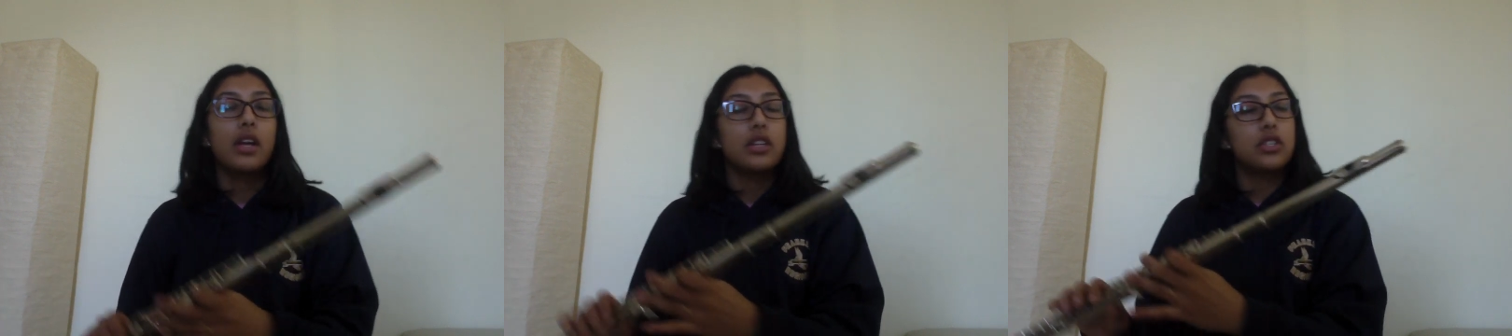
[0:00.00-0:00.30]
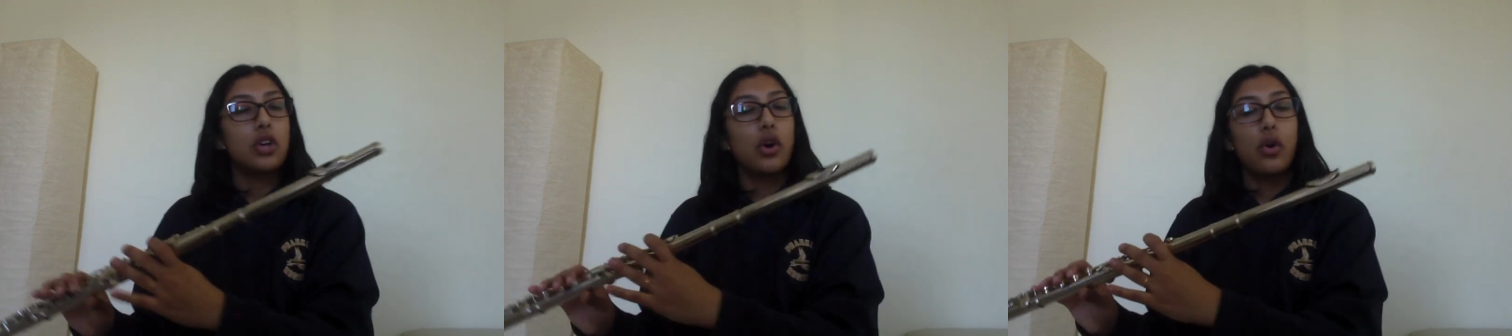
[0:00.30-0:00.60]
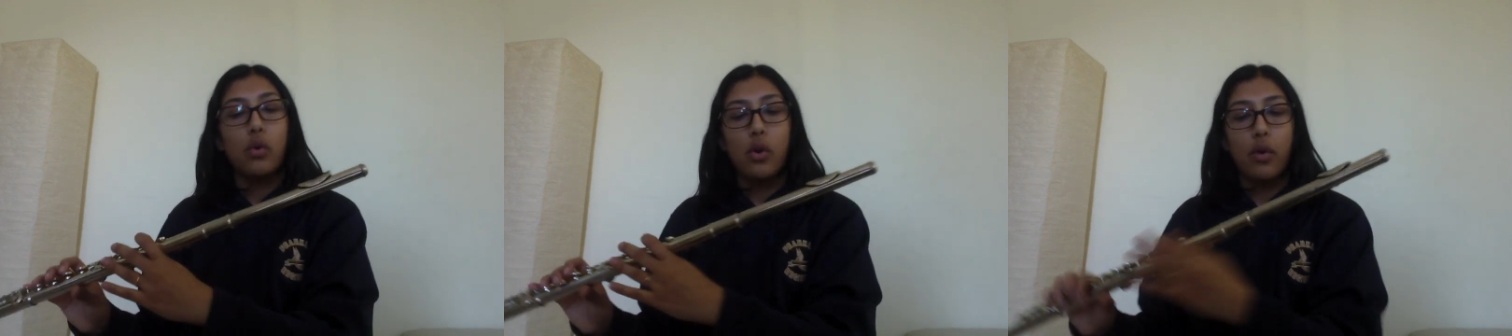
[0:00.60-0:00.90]

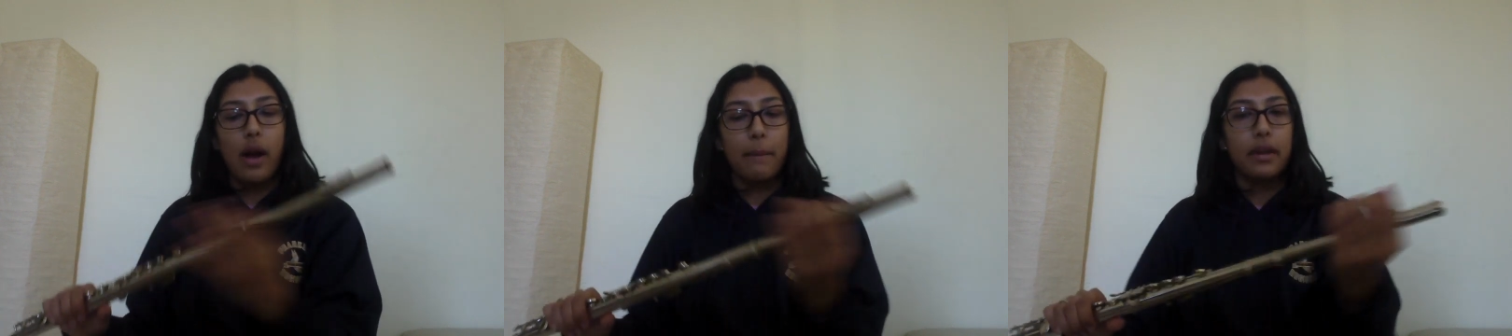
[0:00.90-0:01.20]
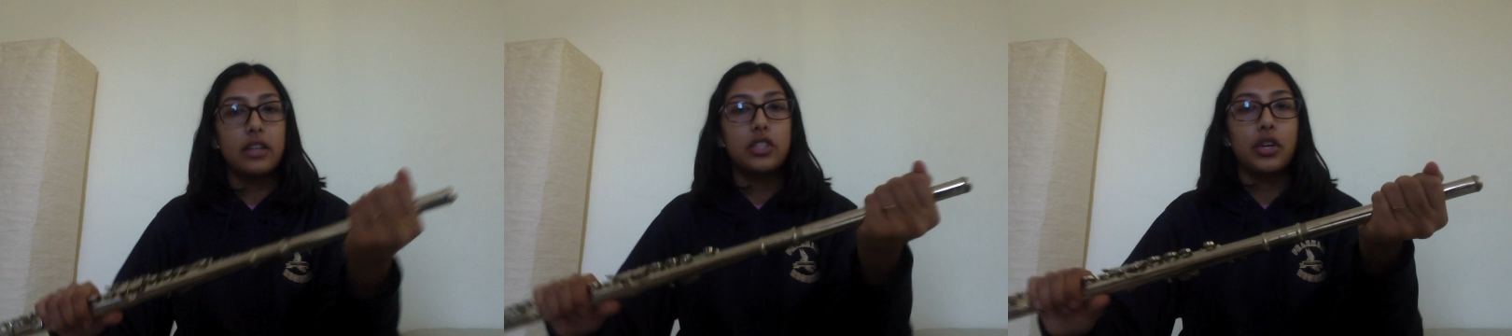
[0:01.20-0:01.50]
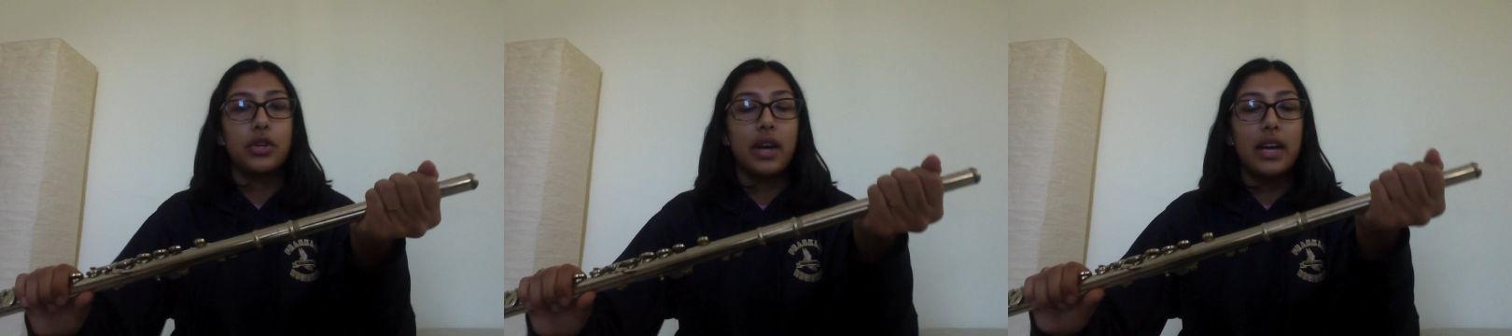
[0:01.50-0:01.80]
So I'm going to show
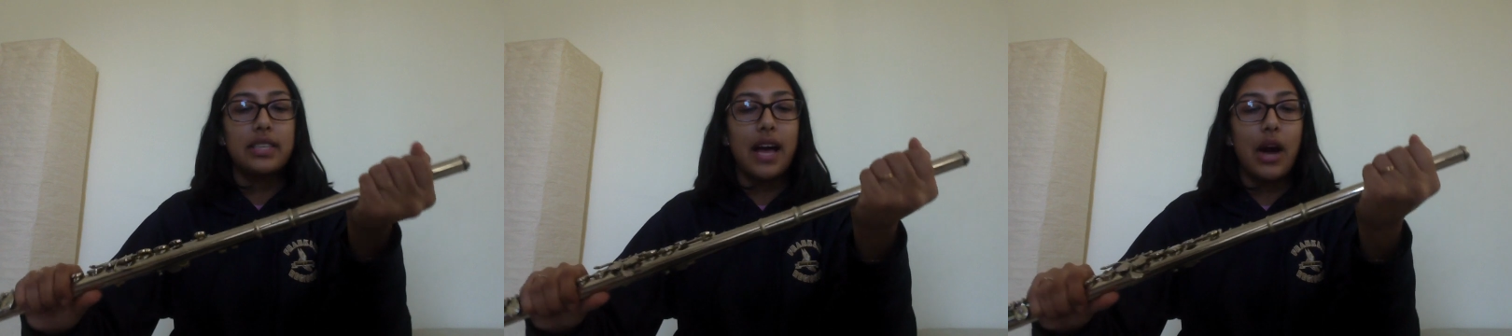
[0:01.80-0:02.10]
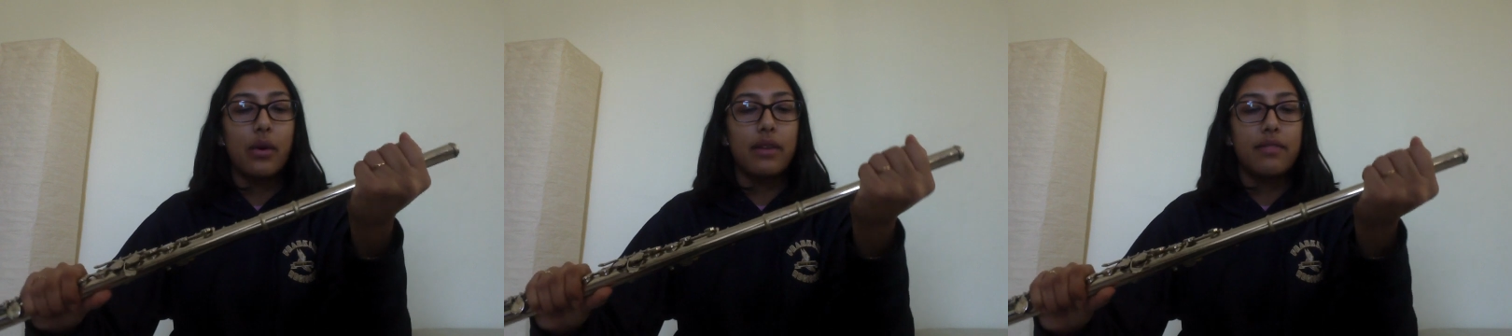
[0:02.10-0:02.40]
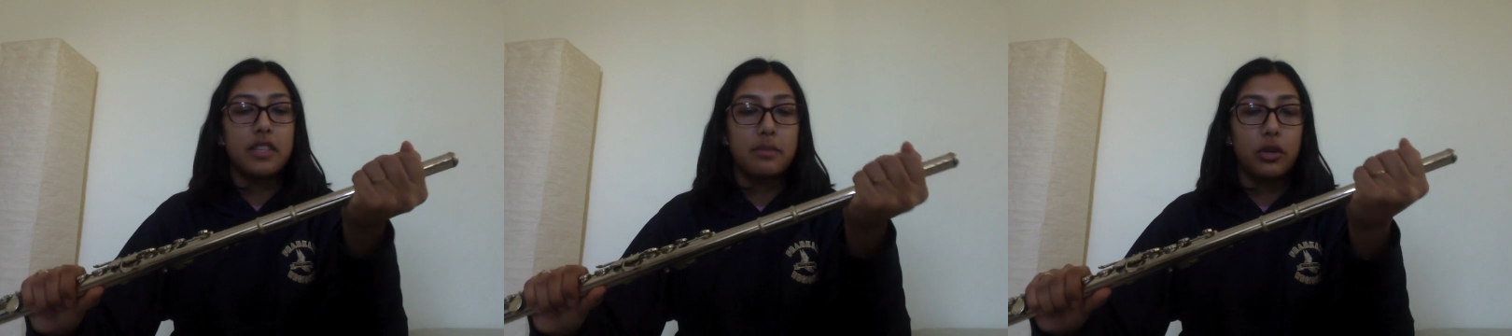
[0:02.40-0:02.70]
you guys how if
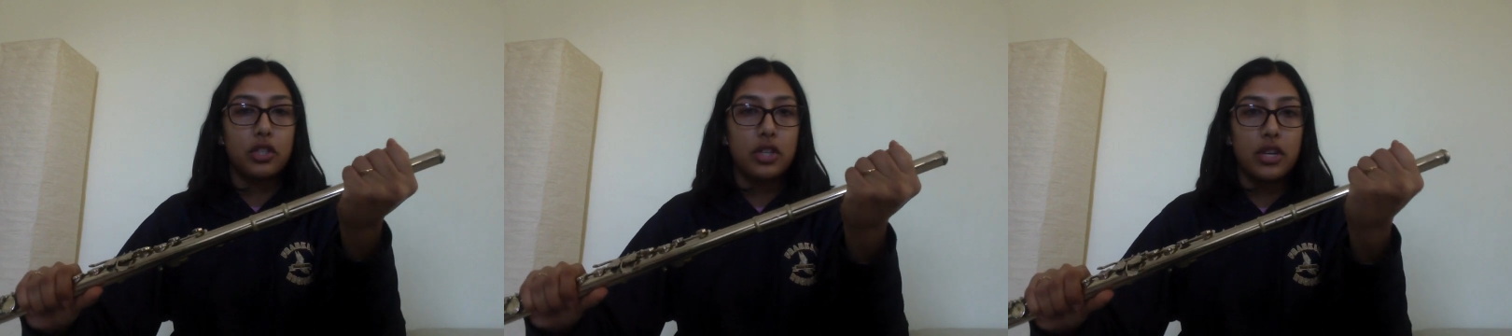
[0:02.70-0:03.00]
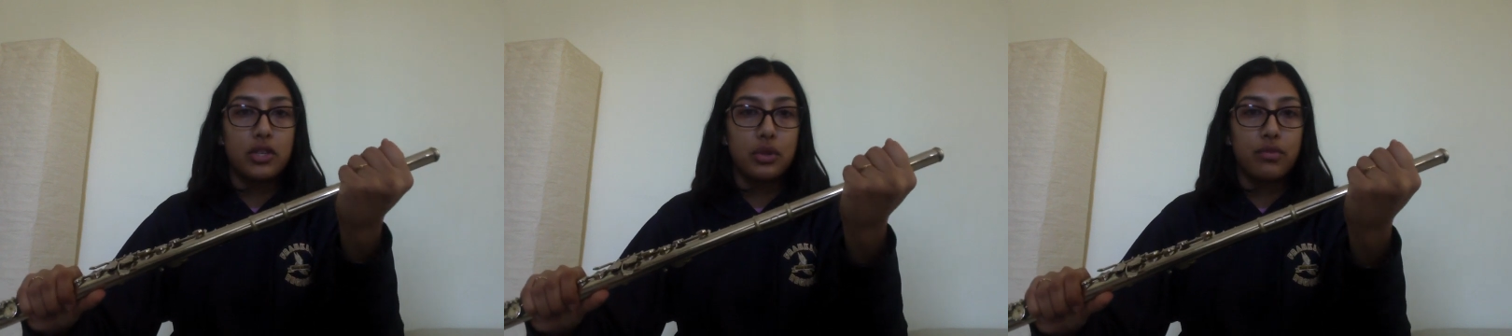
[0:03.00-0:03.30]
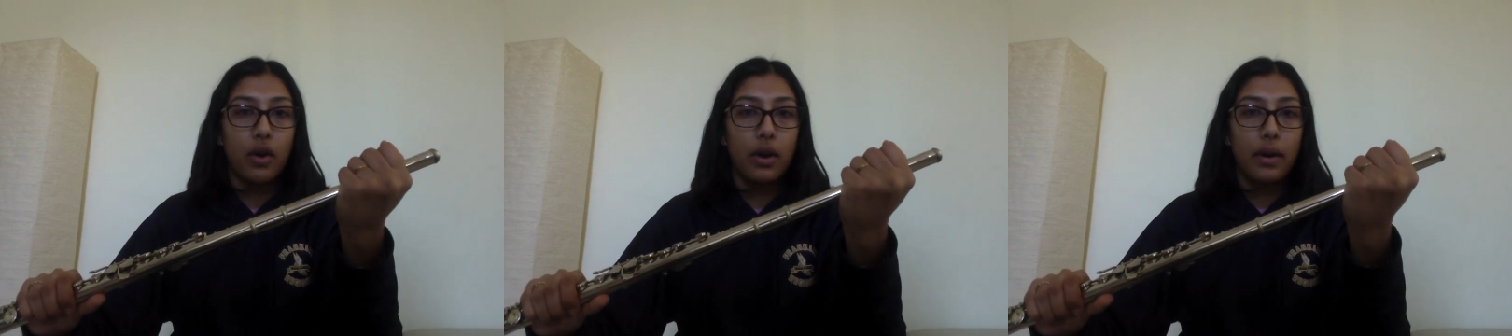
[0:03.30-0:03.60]
it's pushed in too
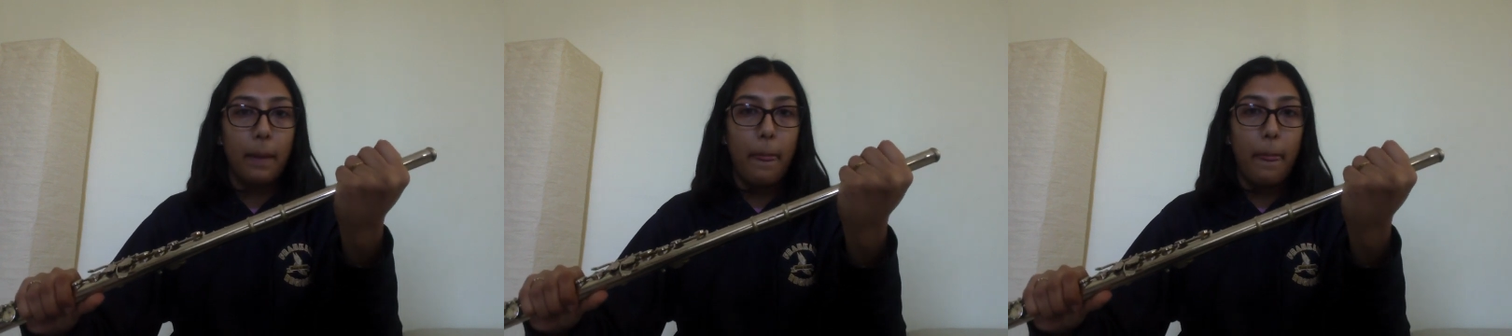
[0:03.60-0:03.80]
far,